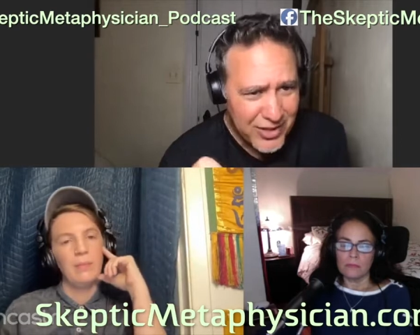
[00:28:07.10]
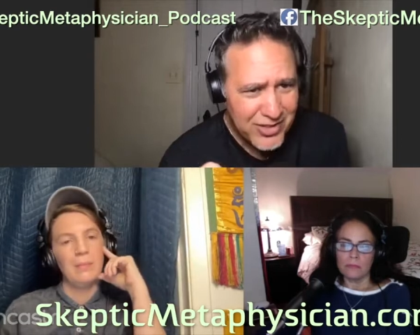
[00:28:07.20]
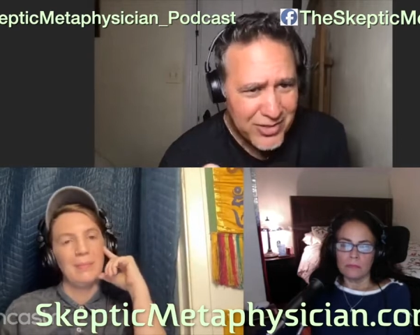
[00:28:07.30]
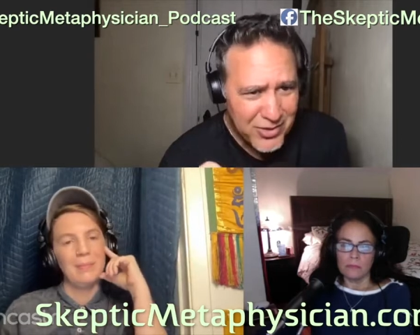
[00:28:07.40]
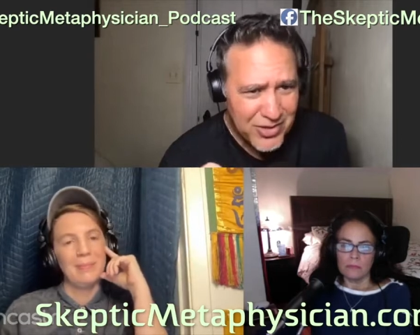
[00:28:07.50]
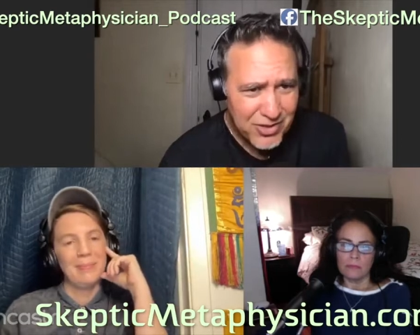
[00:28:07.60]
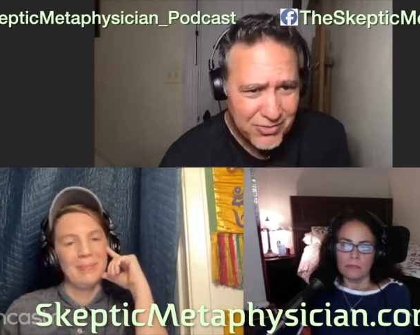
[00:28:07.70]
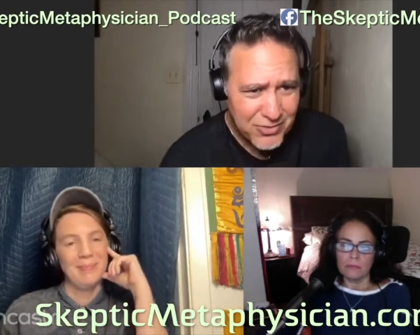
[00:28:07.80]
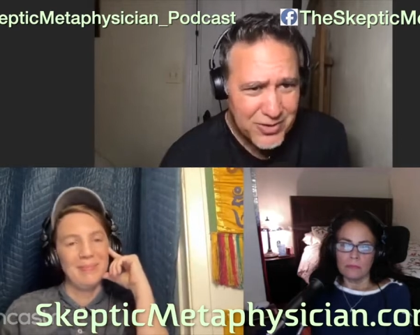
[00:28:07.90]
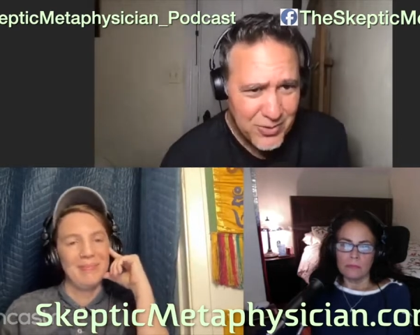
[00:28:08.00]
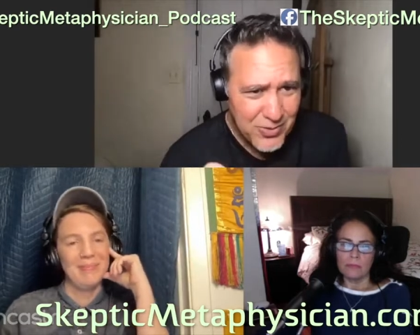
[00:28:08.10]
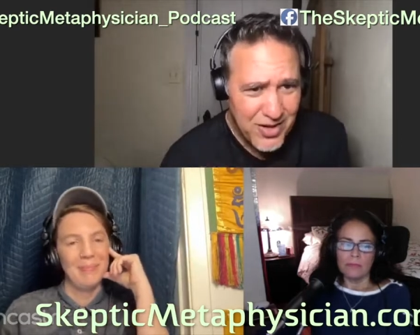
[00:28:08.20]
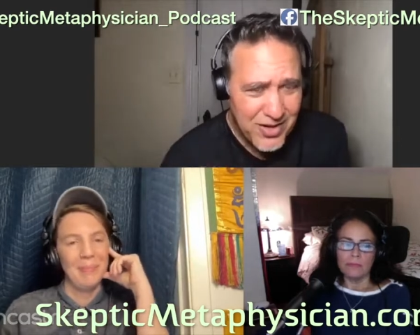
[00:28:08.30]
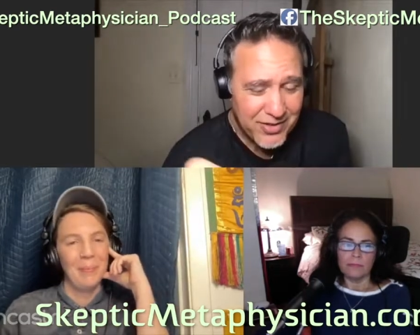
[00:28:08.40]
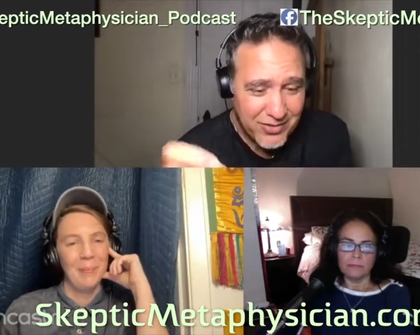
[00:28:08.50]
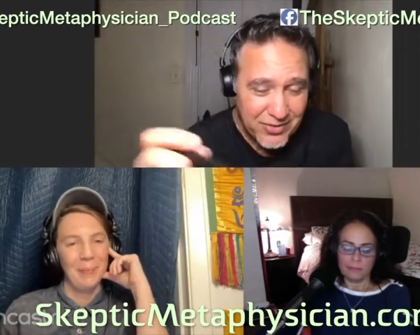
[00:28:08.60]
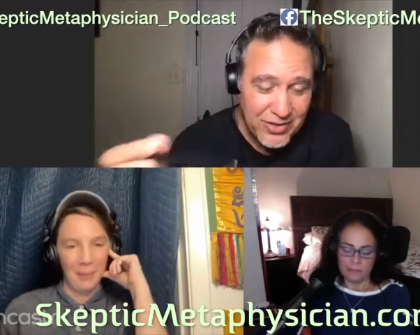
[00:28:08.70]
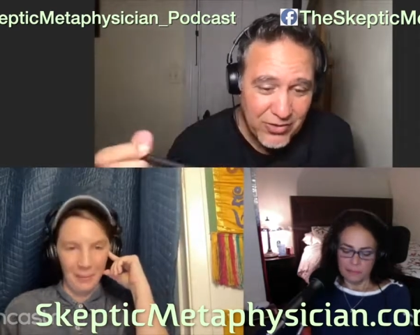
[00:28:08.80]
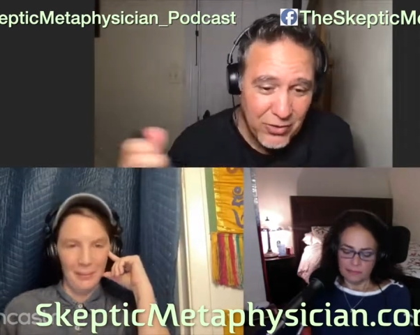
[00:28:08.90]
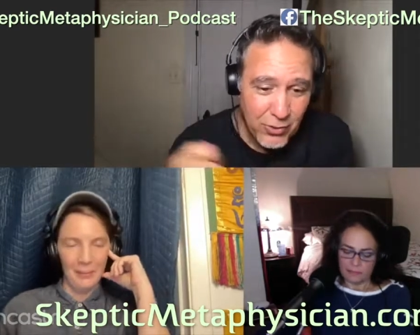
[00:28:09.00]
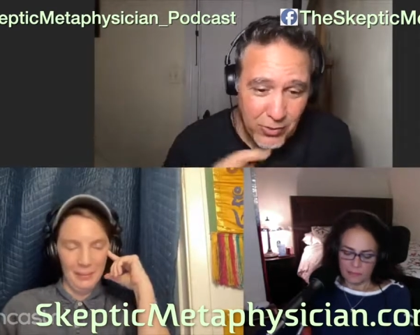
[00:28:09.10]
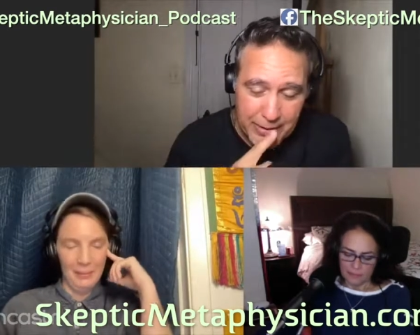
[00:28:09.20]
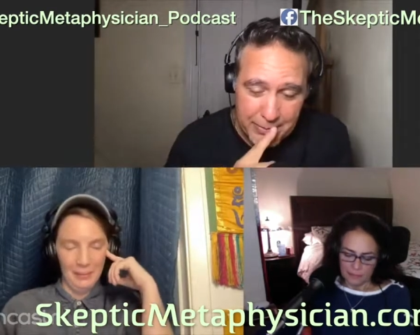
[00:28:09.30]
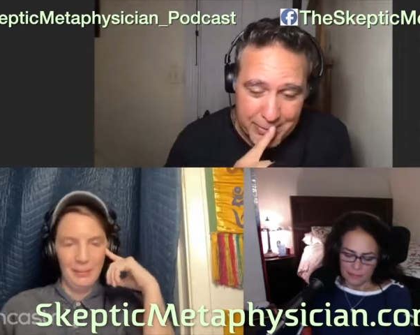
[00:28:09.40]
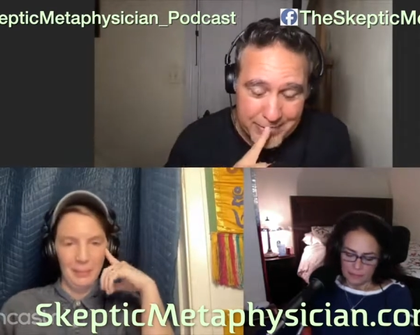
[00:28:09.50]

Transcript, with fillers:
Speaker 1: to look into yourself. What's going on, right? So I'm,